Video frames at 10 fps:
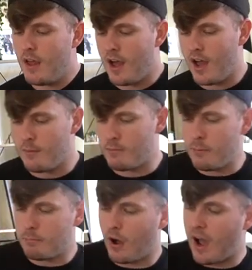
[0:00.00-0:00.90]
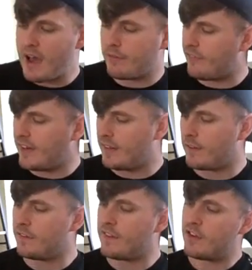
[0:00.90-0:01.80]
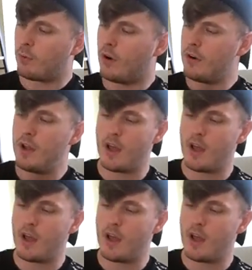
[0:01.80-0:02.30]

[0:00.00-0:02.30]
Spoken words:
But I have a feeling that this one,